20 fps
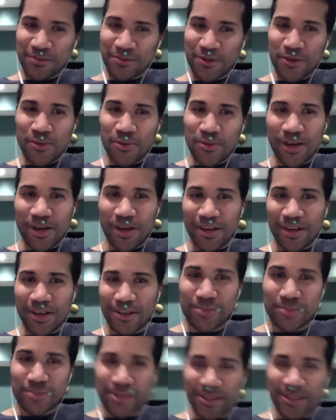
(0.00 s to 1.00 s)
a
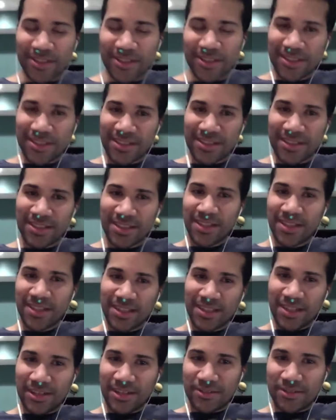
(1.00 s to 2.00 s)
while, but
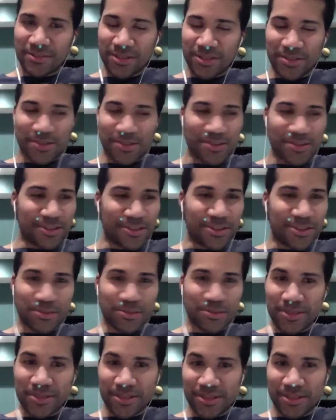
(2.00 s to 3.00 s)
I returned
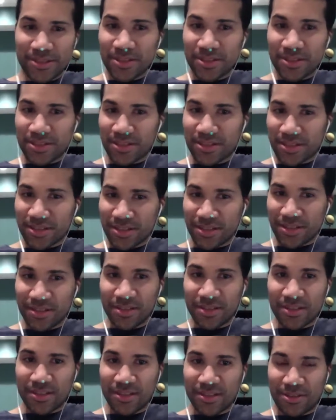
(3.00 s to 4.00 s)
it just
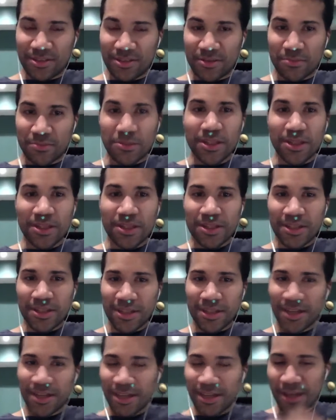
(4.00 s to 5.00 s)
because money.
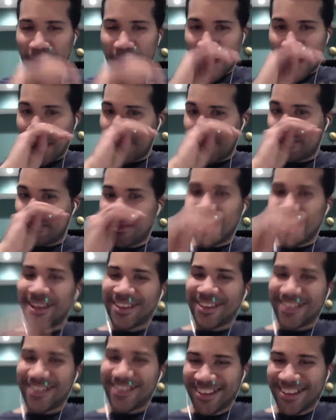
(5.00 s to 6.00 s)
Um,
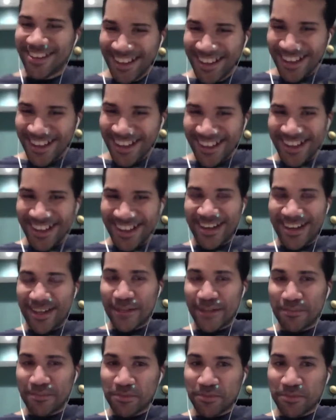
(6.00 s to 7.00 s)

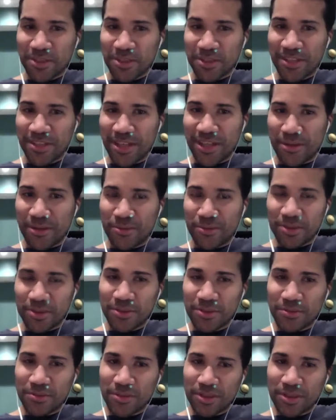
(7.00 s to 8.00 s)
so yeah,
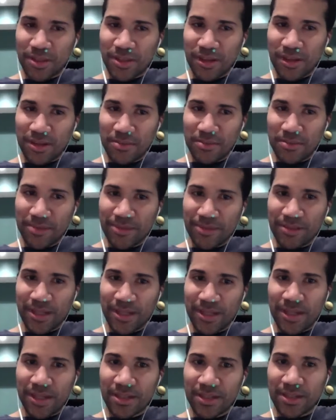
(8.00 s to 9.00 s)
we'll talk about
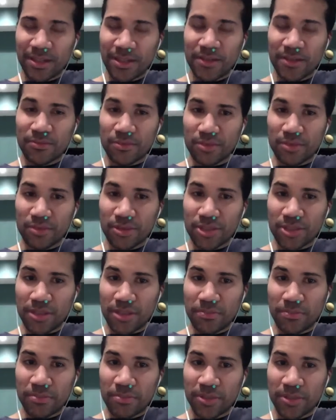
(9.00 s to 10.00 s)
that, and then we'll
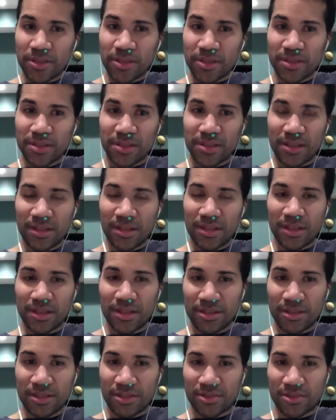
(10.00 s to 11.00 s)
jump into the
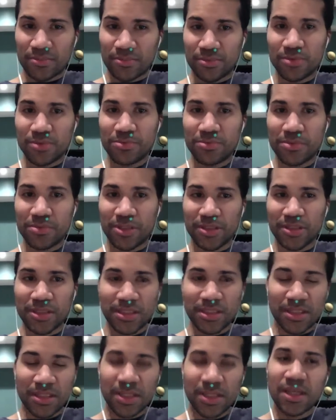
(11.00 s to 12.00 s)
latest
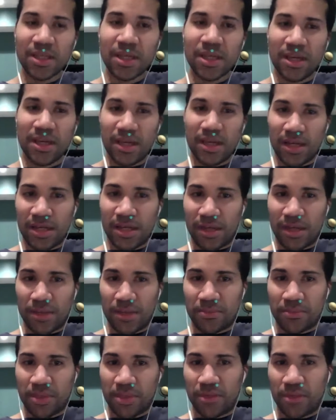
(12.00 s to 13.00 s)
rumors,
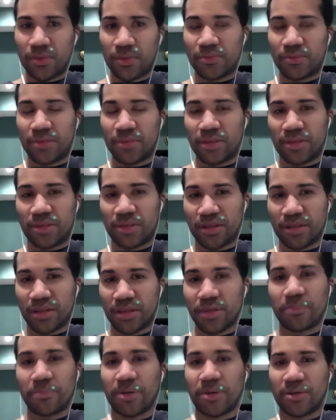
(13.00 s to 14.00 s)
and what we think
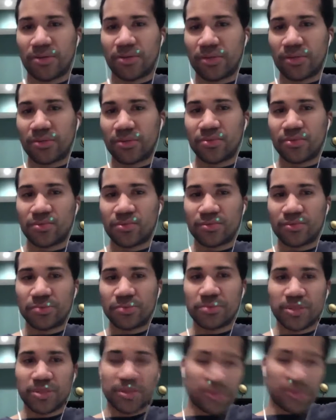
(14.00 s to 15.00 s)
about those
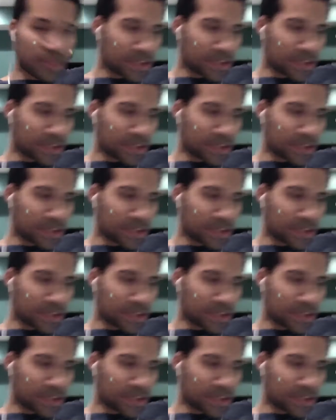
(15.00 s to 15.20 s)
rumors.